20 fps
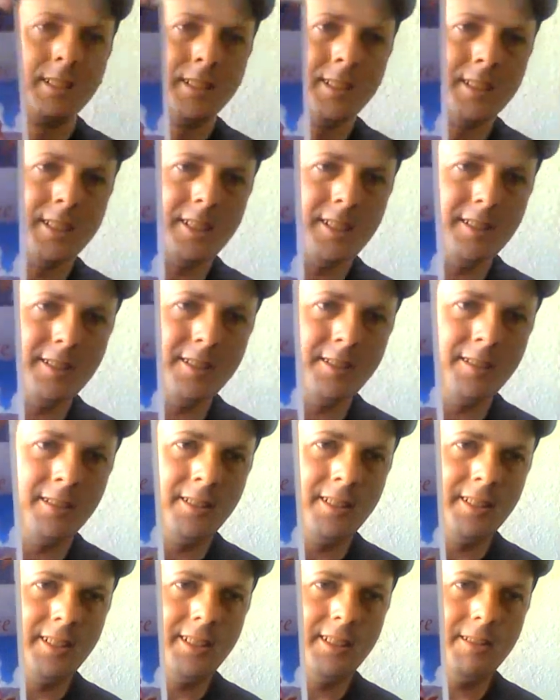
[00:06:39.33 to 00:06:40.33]
So
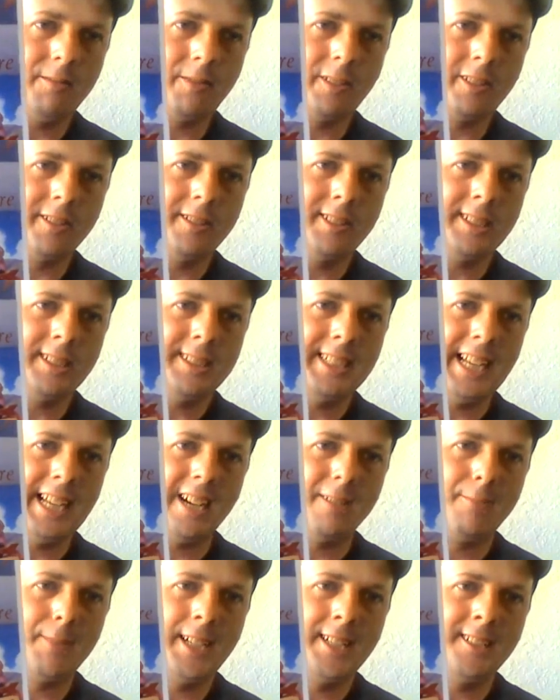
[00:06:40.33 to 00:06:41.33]
Walt Disney
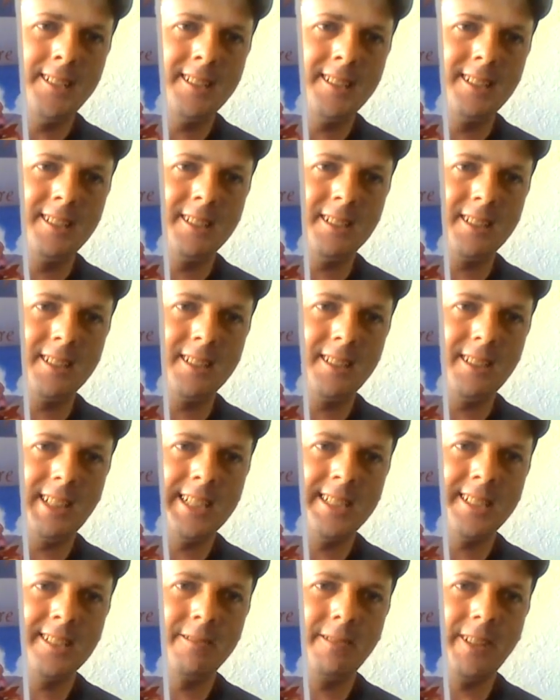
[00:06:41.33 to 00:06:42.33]
Animation
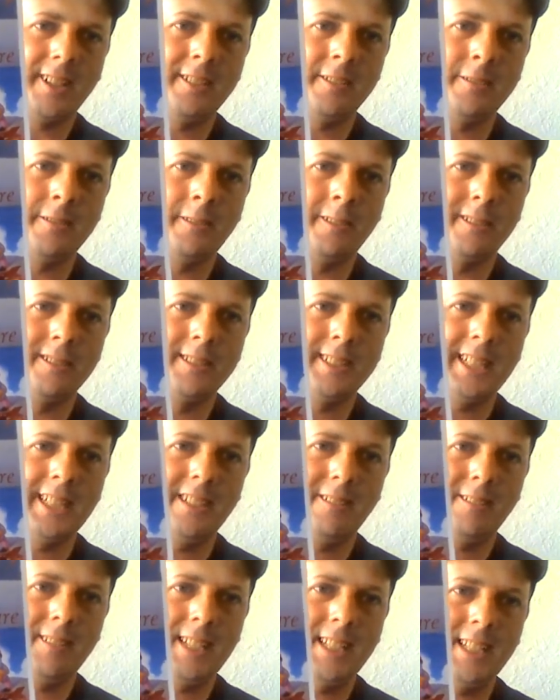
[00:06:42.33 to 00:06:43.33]
Collection Volume 4
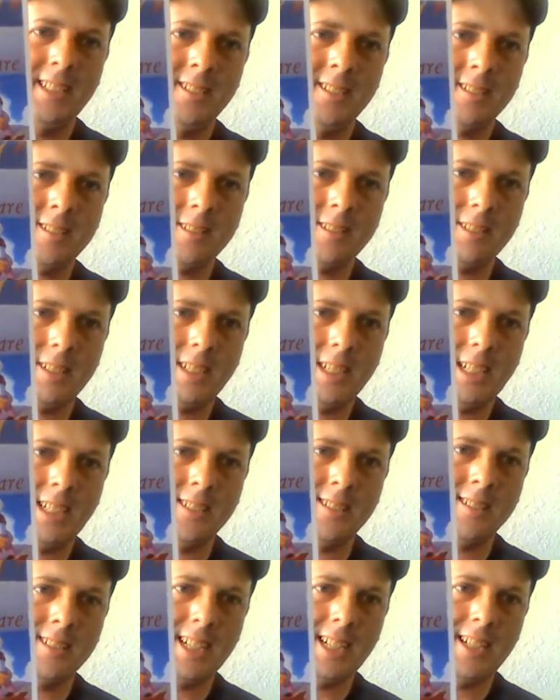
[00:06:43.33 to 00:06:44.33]
DVDs
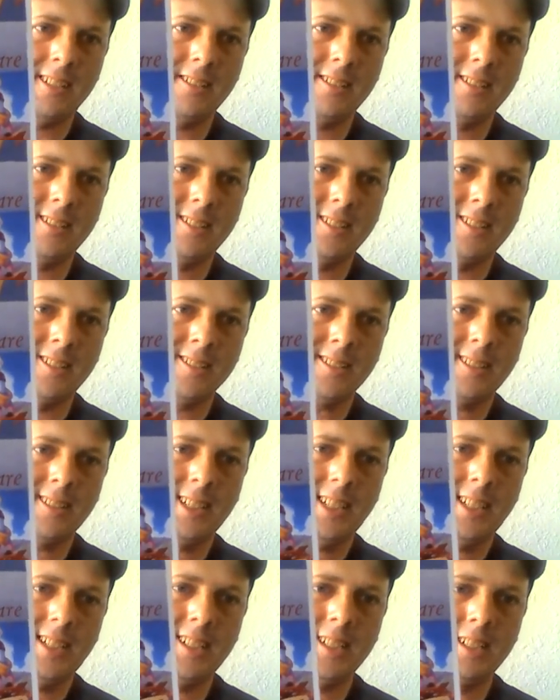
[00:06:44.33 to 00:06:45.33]
as titled The Tortoise
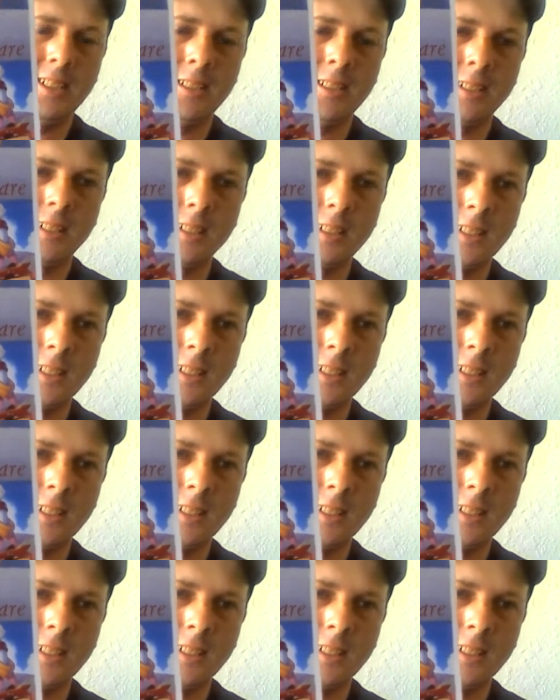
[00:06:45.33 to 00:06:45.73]
and the Hare.